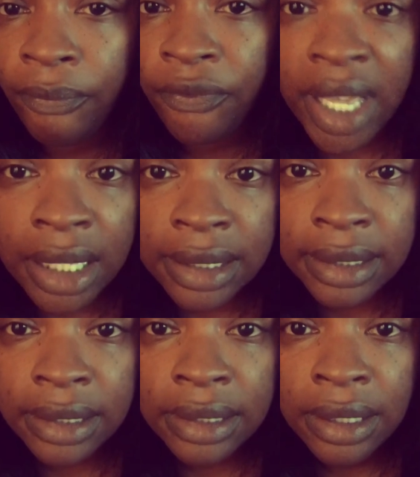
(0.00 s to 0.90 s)

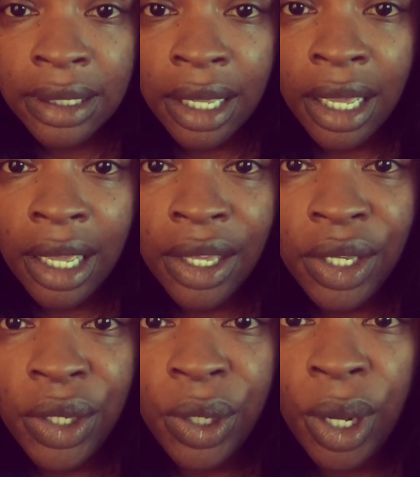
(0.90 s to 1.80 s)
Fitz,
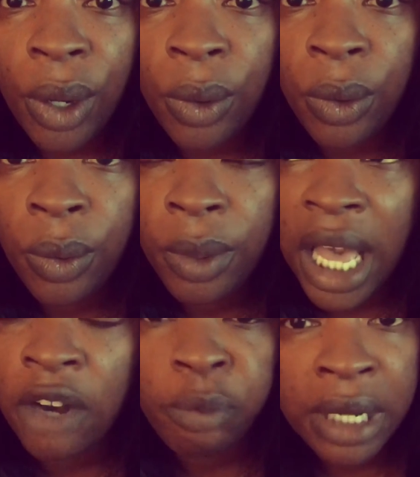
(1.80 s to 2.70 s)

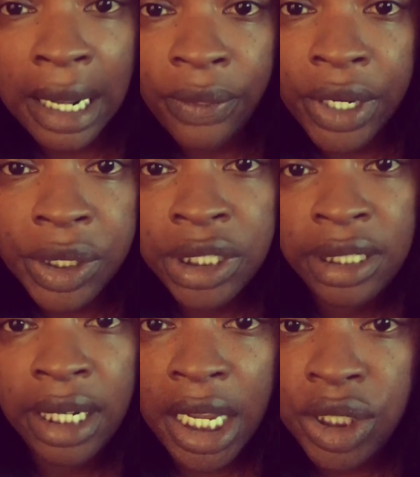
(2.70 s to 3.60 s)
kind of put out there to
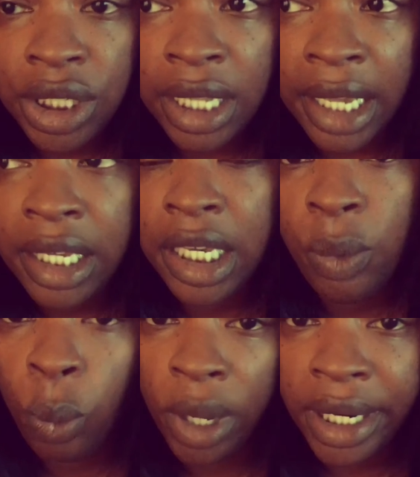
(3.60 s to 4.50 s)
the nation that
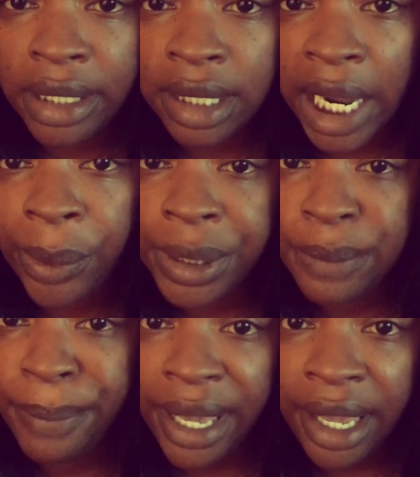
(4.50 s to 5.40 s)
he wanted
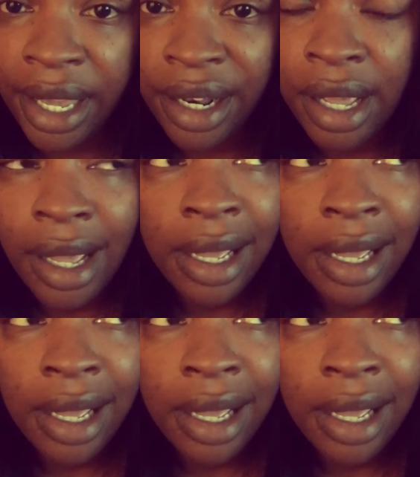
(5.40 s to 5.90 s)
Cyrus Beene